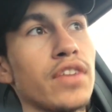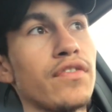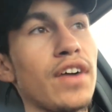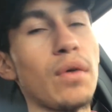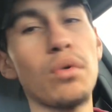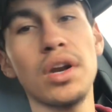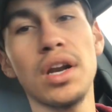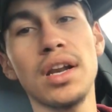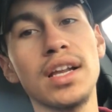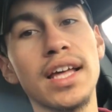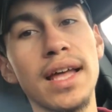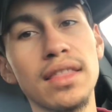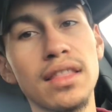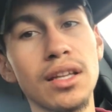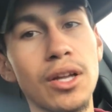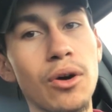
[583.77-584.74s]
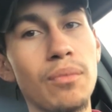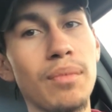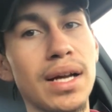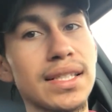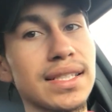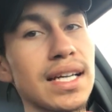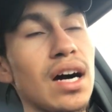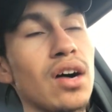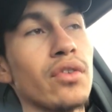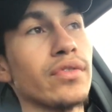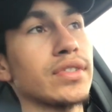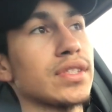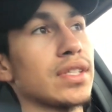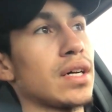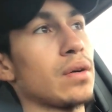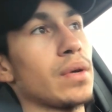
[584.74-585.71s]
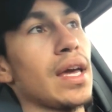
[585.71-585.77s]
if I wanted to get the loan myself.
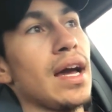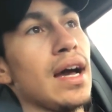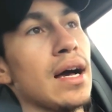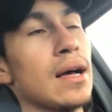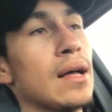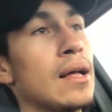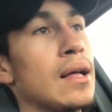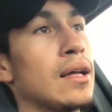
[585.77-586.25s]
So yeah,